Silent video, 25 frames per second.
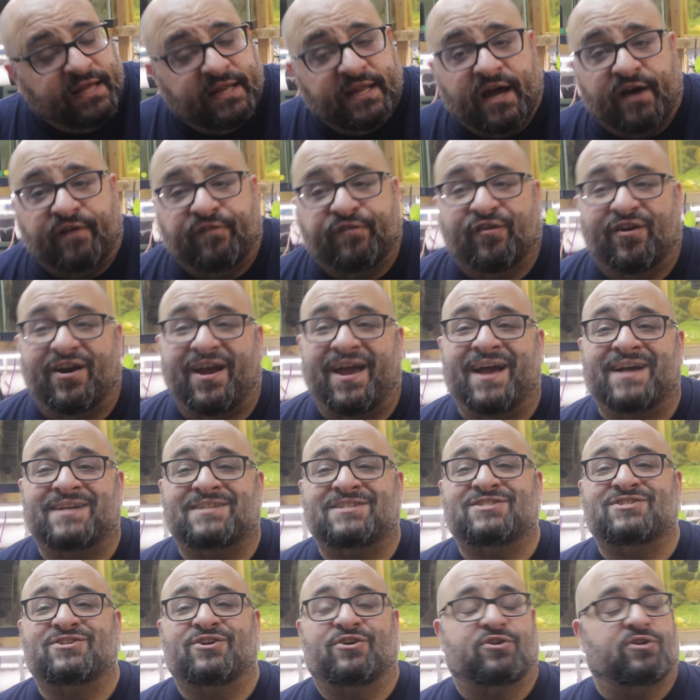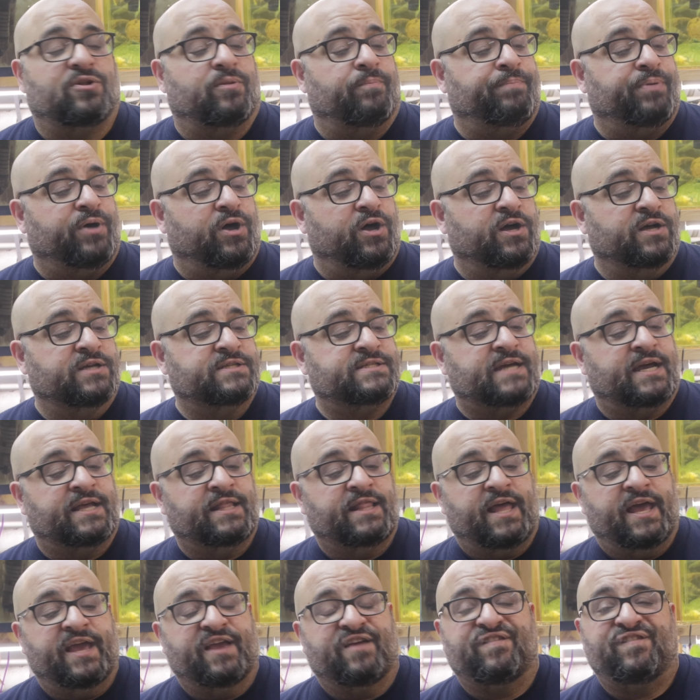Now, for external bugs, I
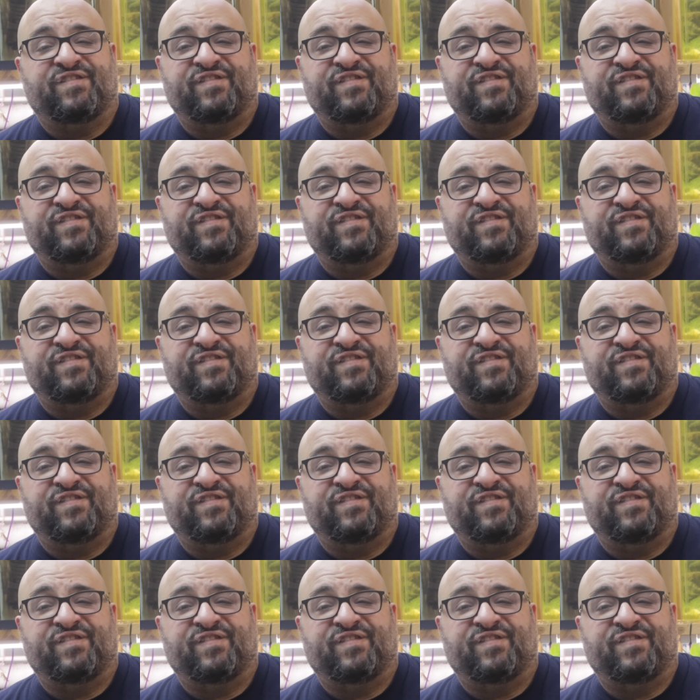like